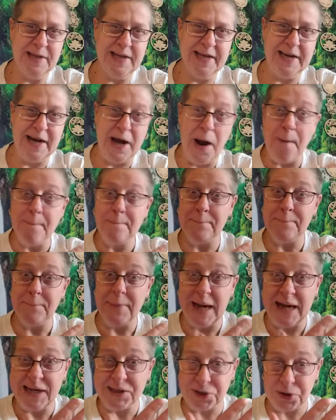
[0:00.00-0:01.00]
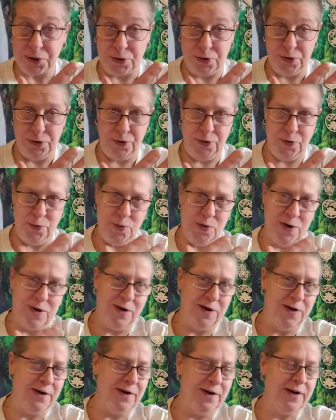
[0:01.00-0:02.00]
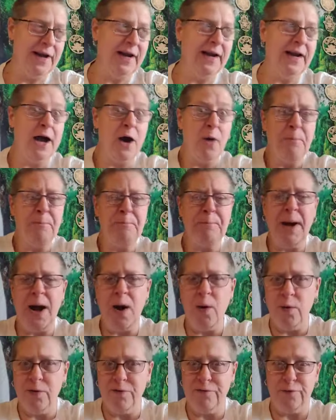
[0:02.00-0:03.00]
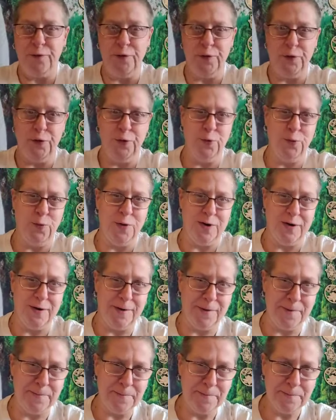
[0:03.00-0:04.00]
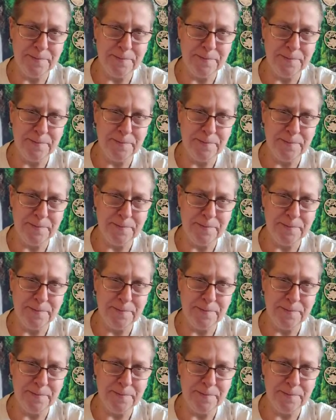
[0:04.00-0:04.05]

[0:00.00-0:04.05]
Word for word: and how magical you are, and how powerful you are.